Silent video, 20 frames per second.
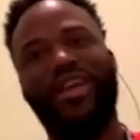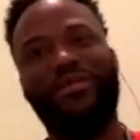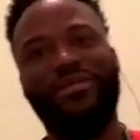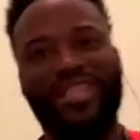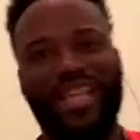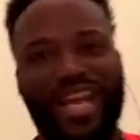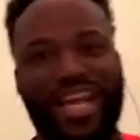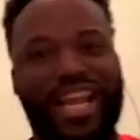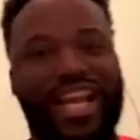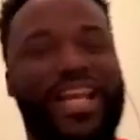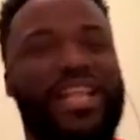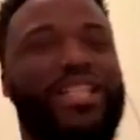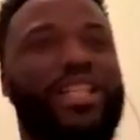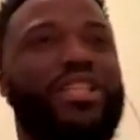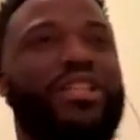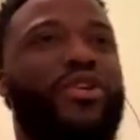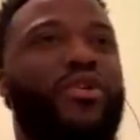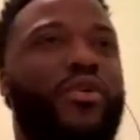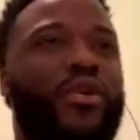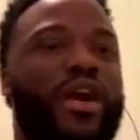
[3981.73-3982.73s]
You keep saying
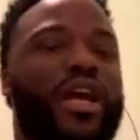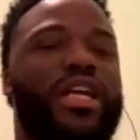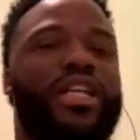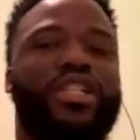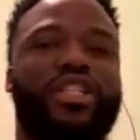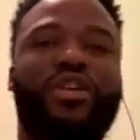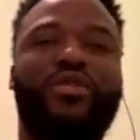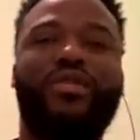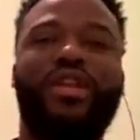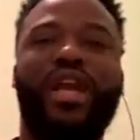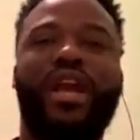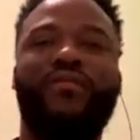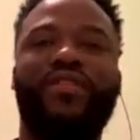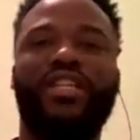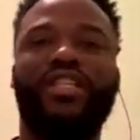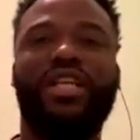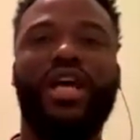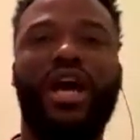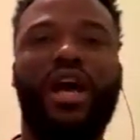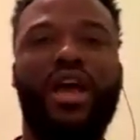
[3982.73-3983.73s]
that he's a scorer. He's
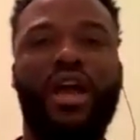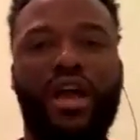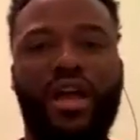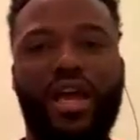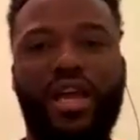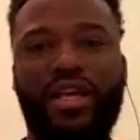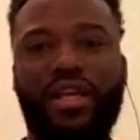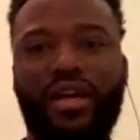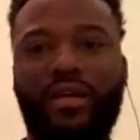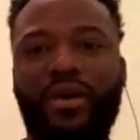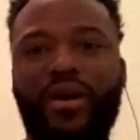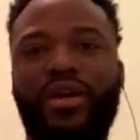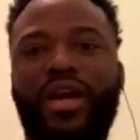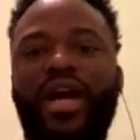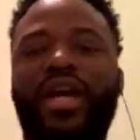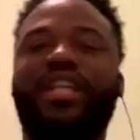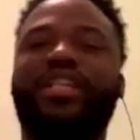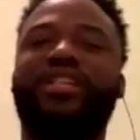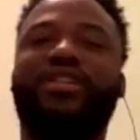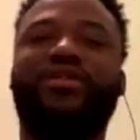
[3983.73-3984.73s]
shooting every shot.
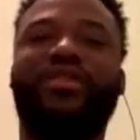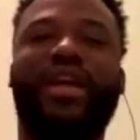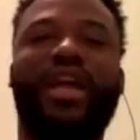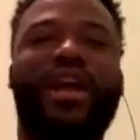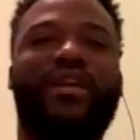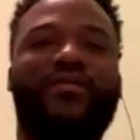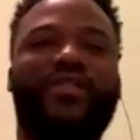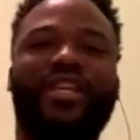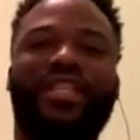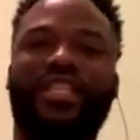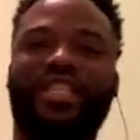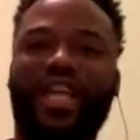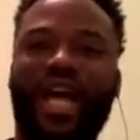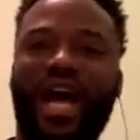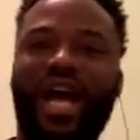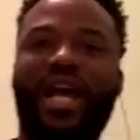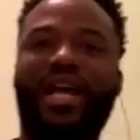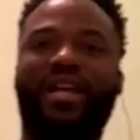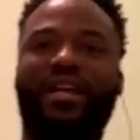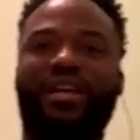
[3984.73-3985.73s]
Come on now. He's shooting every
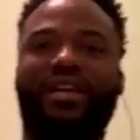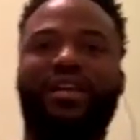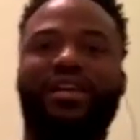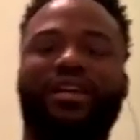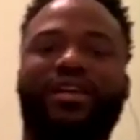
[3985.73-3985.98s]
shot.